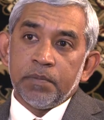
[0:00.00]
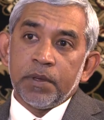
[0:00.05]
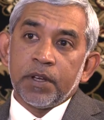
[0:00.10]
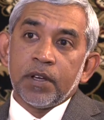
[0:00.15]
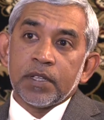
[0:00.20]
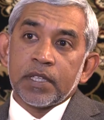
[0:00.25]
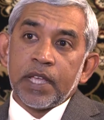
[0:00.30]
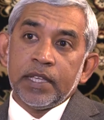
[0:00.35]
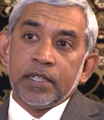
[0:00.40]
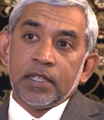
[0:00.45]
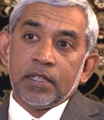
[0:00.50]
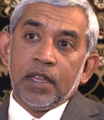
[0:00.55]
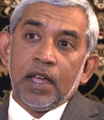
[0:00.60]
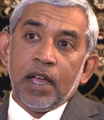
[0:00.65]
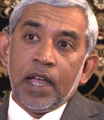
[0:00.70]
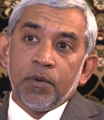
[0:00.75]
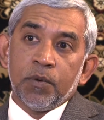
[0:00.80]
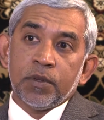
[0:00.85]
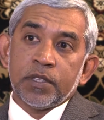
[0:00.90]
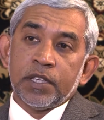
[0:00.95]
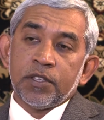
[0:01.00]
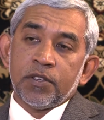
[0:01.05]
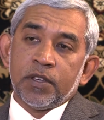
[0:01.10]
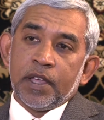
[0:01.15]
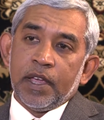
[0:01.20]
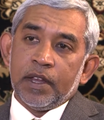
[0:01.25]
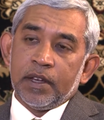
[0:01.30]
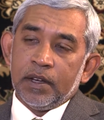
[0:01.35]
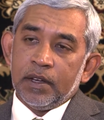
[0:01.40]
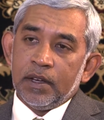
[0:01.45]
because I was
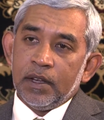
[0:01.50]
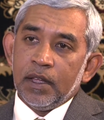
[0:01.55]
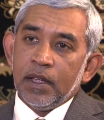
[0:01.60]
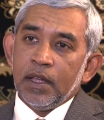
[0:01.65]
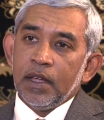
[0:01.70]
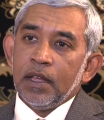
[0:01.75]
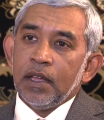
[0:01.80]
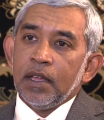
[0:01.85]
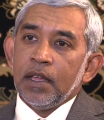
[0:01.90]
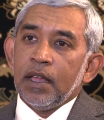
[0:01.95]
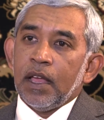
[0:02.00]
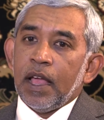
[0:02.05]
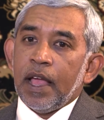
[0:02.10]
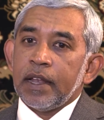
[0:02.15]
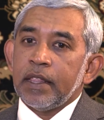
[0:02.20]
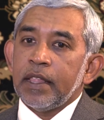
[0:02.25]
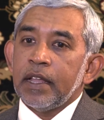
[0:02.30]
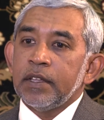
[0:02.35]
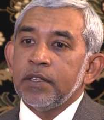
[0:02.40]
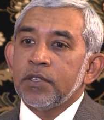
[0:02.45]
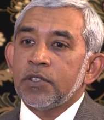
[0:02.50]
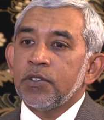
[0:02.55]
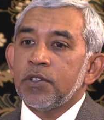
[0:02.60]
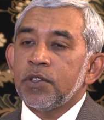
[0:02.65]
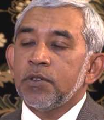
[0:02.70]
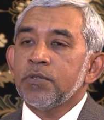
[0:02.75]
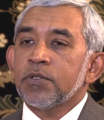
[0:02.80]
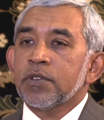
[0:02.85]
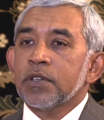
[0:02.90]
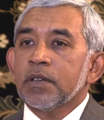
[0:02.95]
educated at that
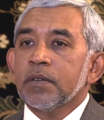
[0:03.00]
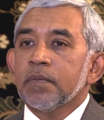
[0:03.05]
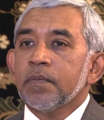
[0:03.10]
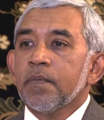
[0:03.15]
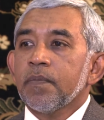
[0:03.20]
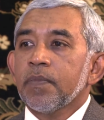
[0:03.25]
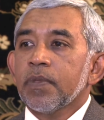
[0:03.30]
institution.